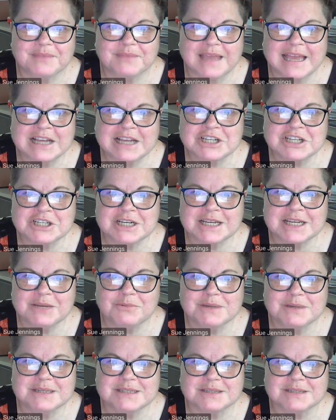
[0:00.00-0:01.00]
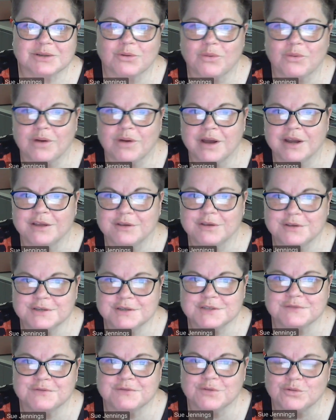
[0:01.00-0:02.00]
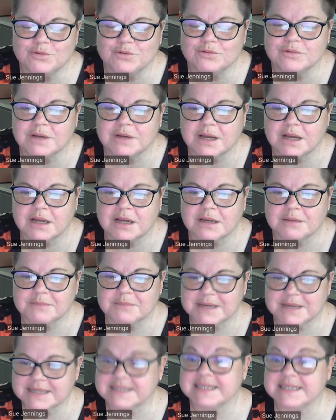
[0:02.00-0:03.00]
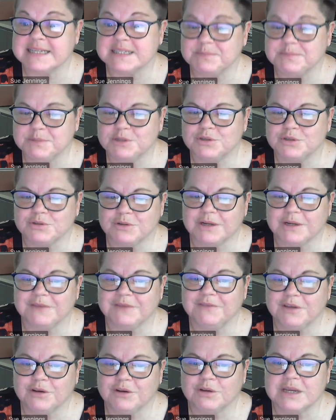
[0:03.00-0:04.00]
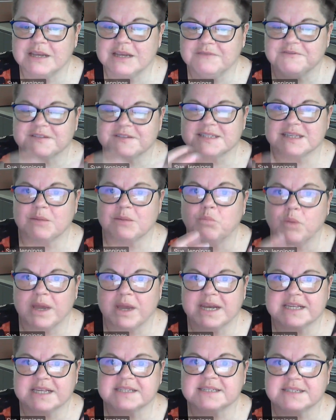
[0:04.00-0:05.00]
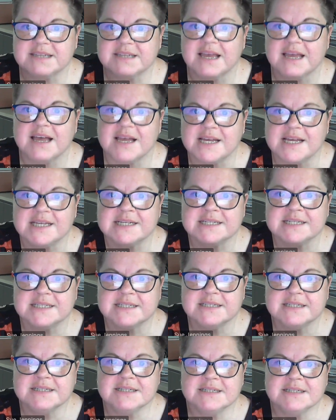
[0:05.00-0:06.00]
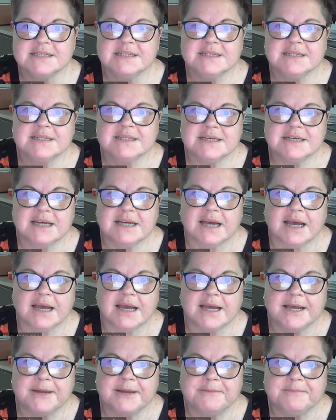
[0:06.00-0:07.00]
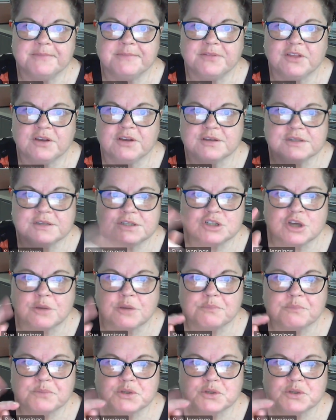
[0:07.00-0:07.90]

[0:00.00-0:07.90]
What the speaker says: Actually was quite a useful assessment tool. If you're looking for somewhere to start, those top